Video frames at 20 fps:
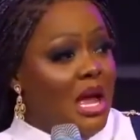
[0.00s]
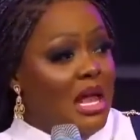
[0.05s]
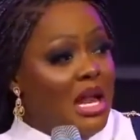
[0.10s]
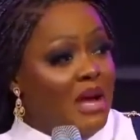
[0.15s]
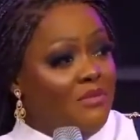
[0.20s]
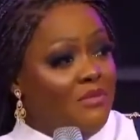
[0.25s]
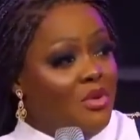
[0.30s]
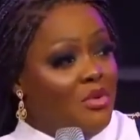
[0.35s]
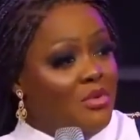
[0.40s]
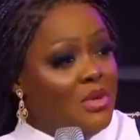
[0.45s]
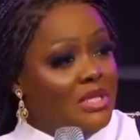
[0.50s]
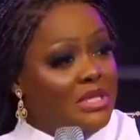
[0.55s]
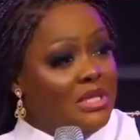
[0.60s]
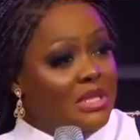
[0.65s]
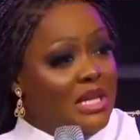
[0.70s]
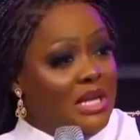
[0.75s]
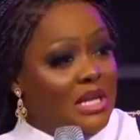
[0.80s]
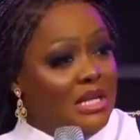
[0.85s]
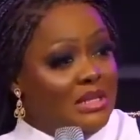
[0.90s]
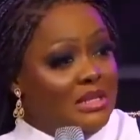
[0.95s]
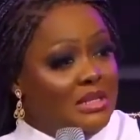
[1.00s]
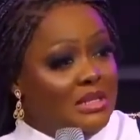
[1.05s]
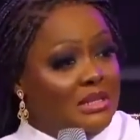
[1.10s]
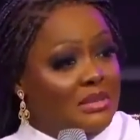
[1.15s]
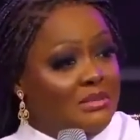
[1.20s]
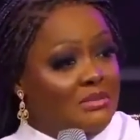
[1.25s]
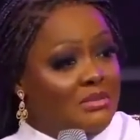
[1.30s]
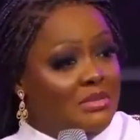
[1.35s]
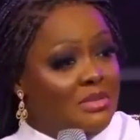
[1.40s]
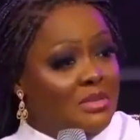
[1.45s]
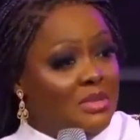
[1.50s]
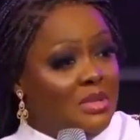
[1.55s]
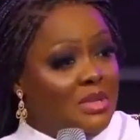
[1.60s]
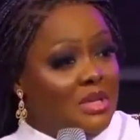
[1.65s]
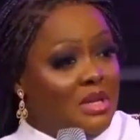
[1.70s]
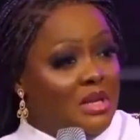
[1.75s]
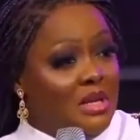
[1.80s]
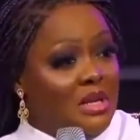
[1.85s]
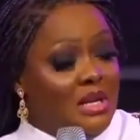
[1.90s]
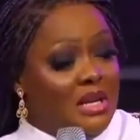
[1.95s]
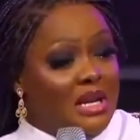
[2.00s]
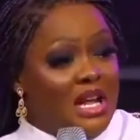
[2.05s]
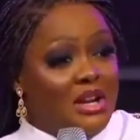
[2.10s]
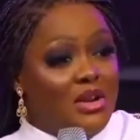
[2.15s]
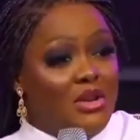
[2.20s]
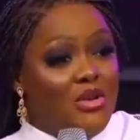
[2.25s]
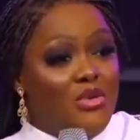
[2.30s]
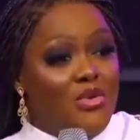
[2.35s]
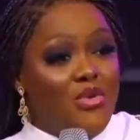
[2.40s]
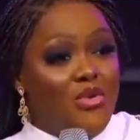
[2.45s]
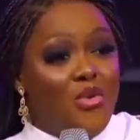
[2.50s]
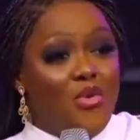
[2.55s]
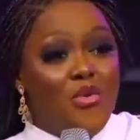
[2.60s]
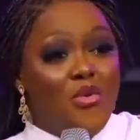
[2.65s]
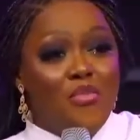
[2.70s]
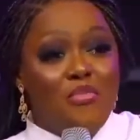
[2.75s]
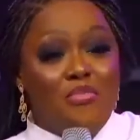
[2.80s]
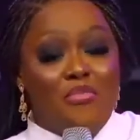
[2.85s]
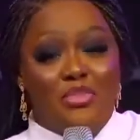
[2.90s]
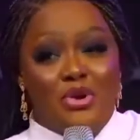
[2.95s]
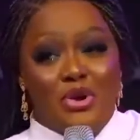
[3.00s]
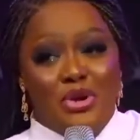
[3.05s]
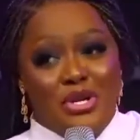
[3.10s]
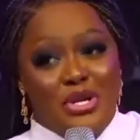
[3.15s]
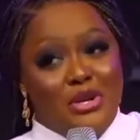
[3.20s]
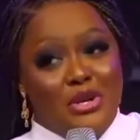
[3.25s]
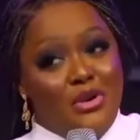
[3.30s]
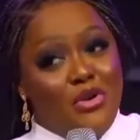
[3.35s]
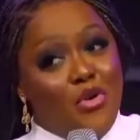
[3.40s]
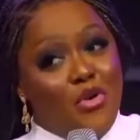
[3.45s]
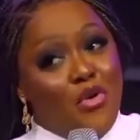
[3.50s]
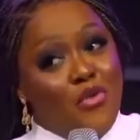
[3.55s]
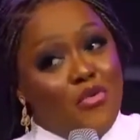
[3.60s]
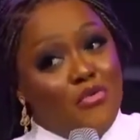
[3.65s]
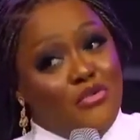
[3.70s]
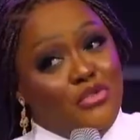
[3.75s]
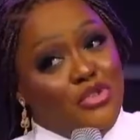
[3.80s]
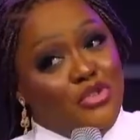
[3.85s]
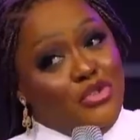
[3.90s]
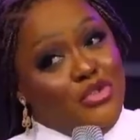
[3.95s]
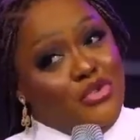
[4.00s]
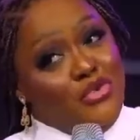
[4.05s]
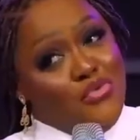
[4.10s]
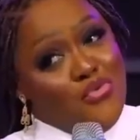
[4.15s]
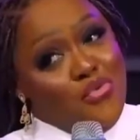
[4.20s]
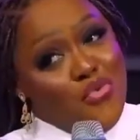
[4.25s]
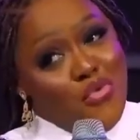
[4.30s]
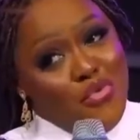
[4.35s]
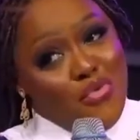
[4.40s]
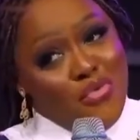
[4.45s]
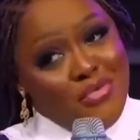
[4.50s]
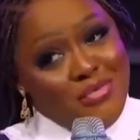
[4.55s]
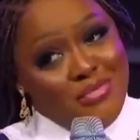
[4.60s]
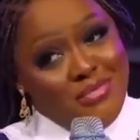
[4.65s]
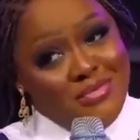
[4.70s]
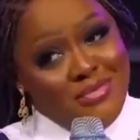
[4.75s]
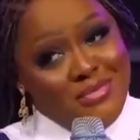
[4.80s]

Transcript: And I've always learned that nobody loves you